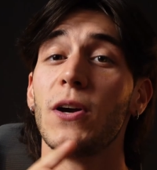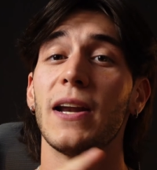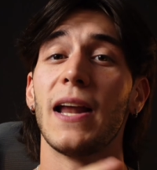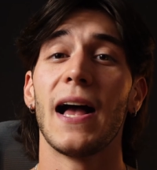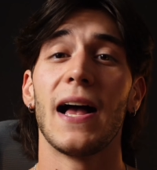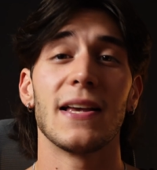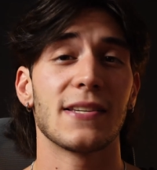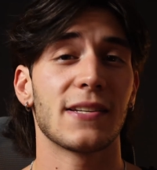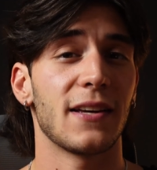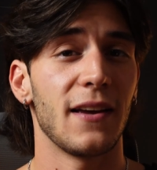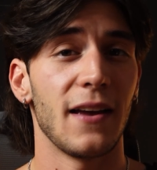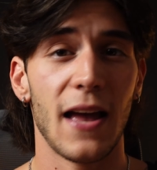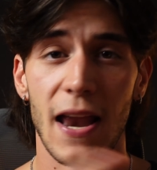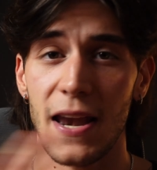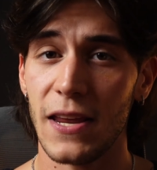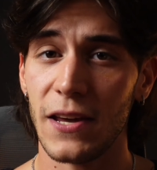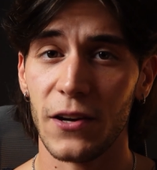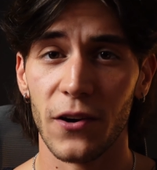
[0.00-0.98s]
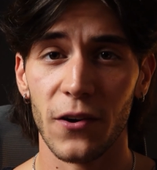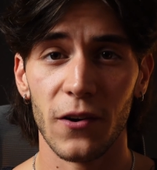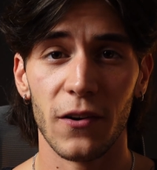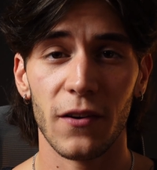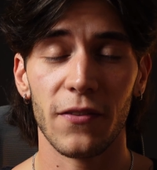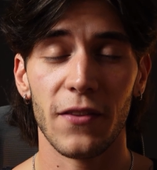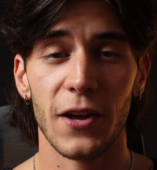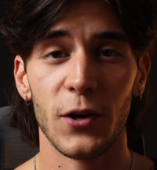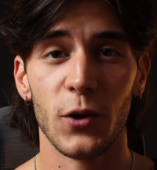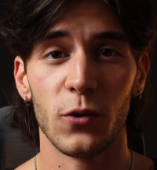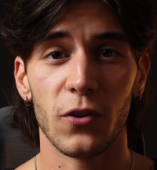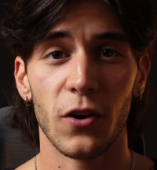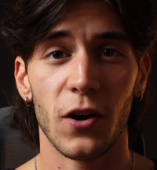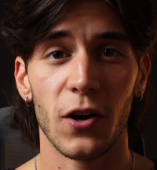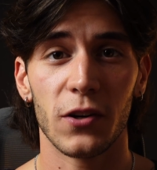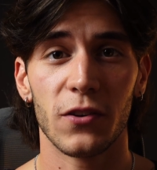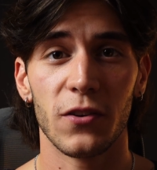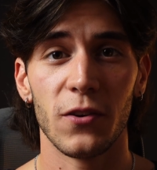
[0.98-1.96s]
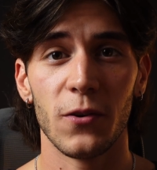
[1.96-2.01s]
can ask any girl that you
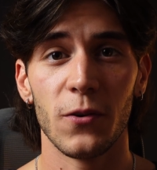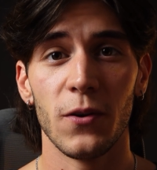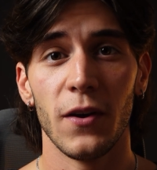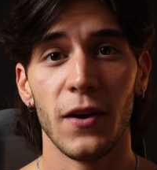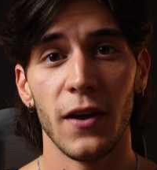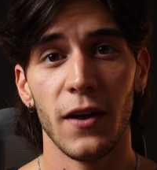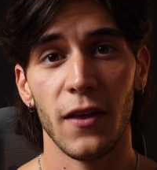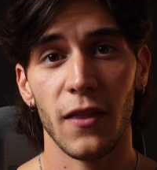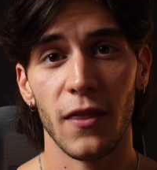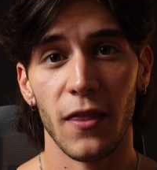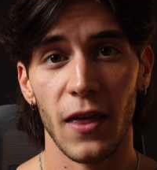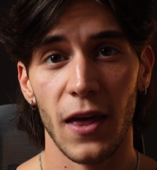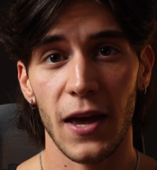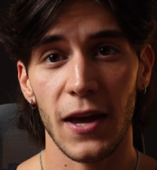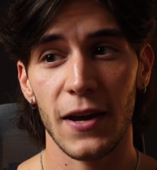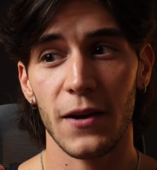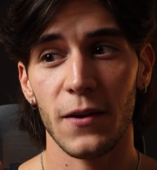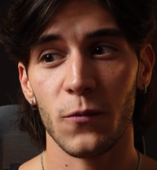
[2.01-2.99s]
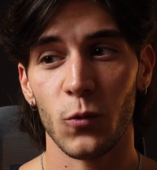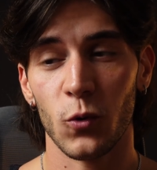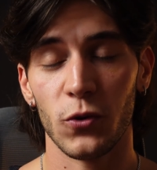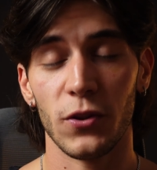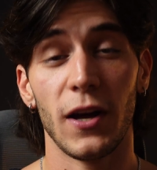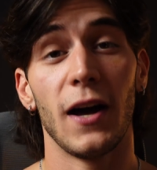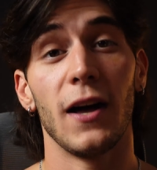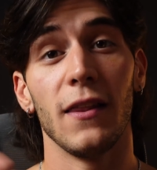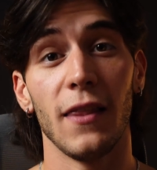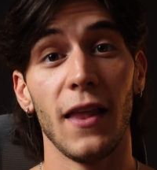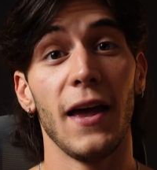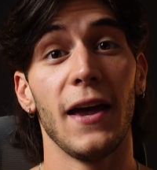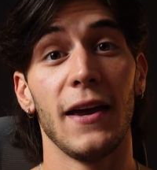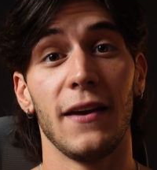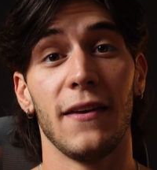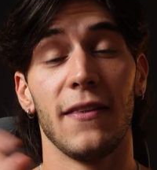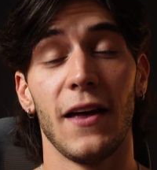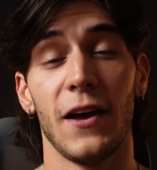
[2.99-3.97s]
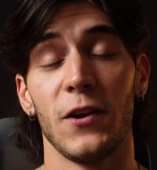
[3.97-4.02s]
talk to, they will not
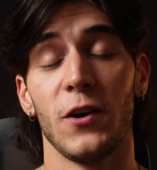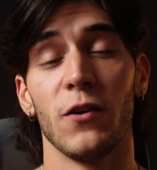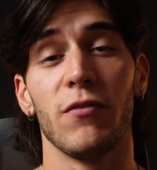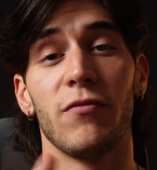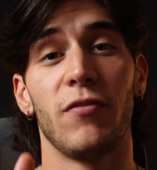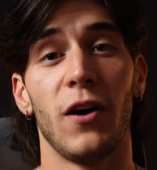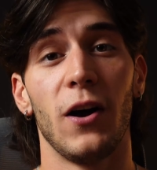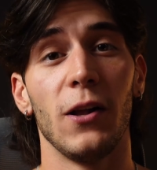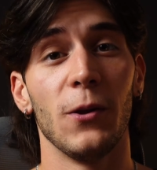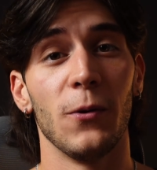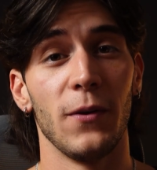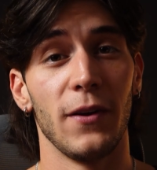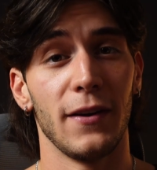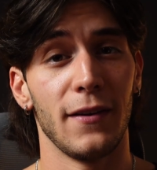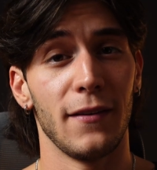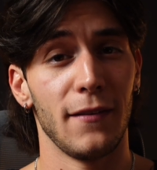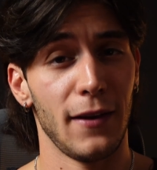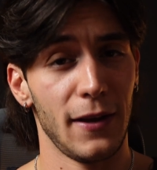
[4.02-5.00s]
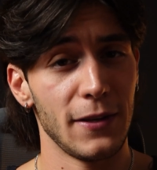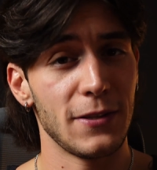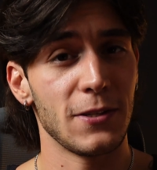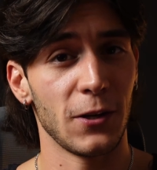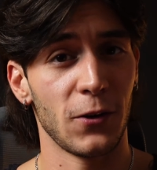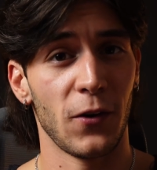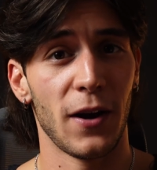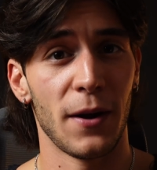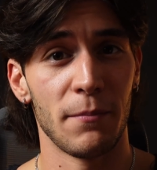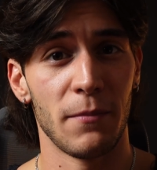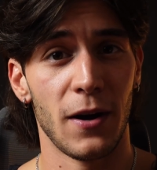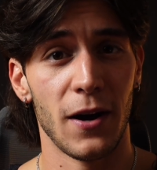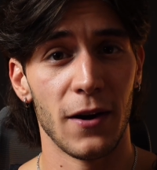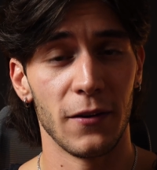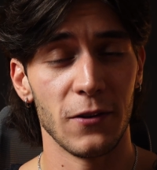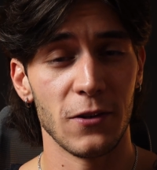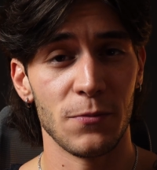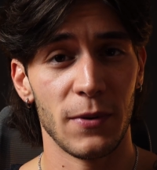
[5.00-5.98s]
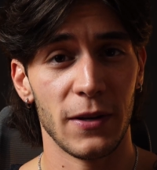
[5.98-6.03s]
like that you're following Instagram
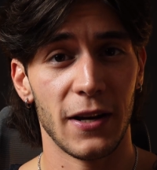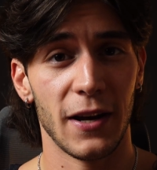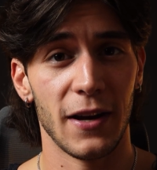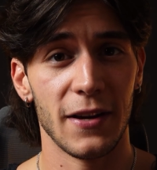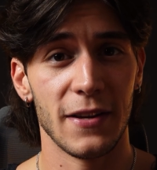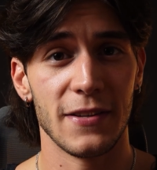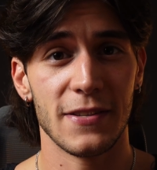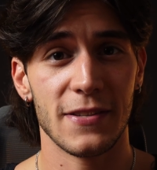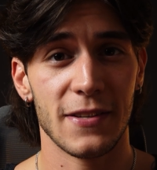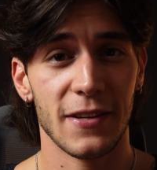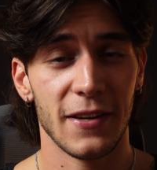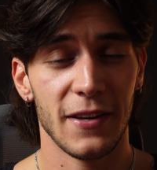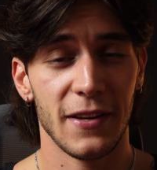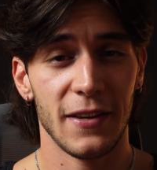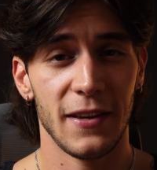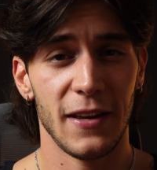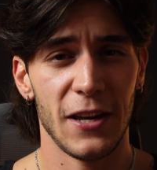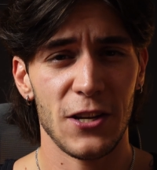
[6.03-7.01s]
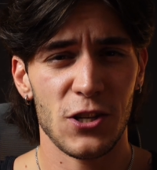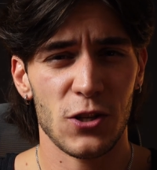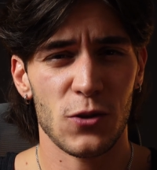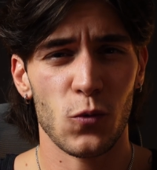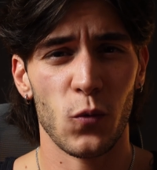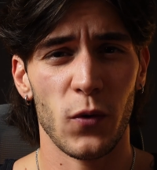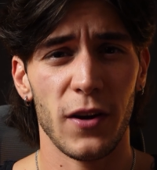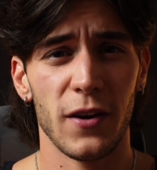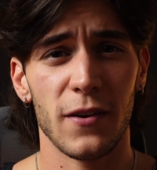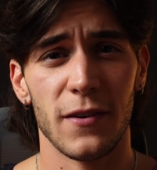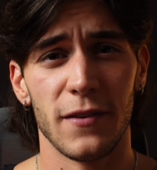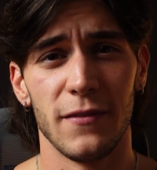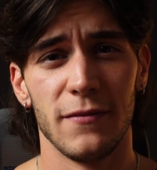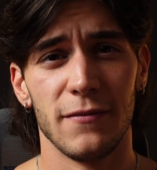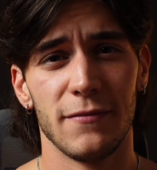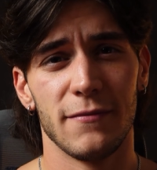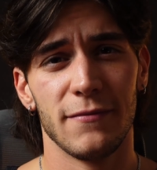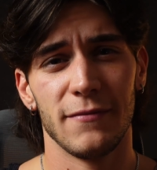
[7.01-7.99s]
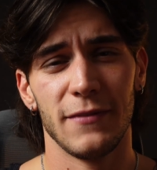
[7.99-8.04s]
models because it's just weird.
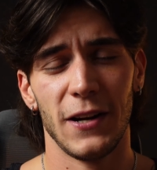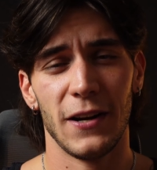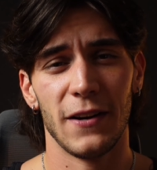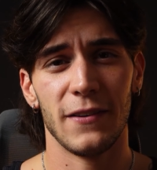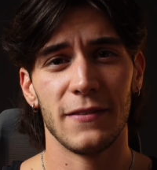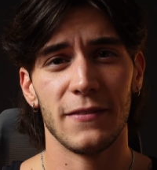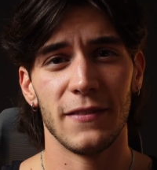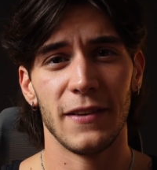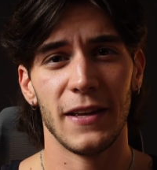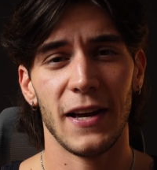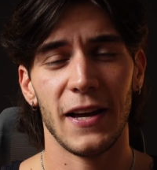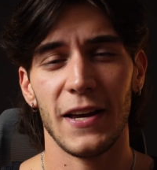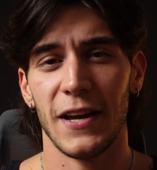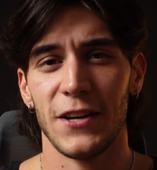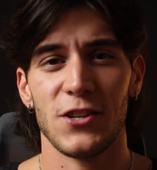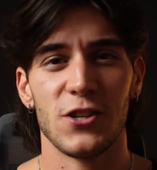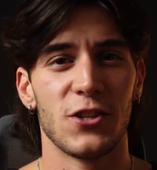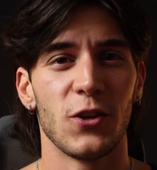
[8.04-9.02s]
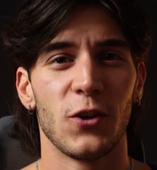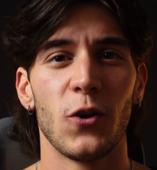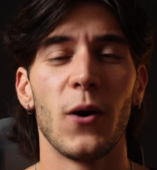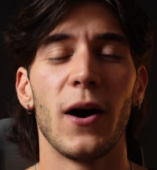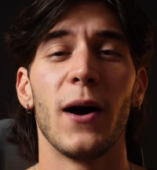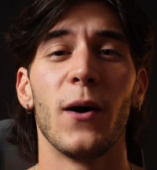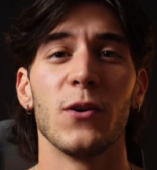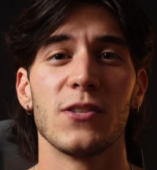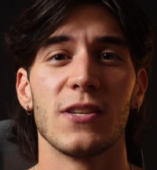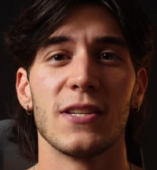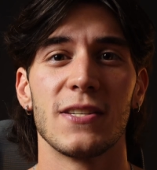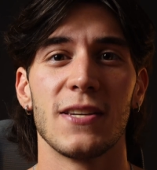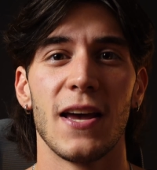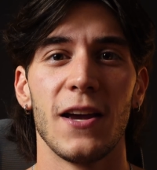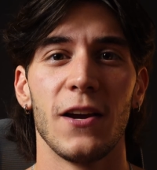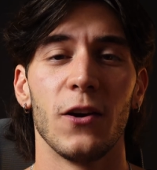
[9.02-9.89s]
You know, I, I just don't know how else to say.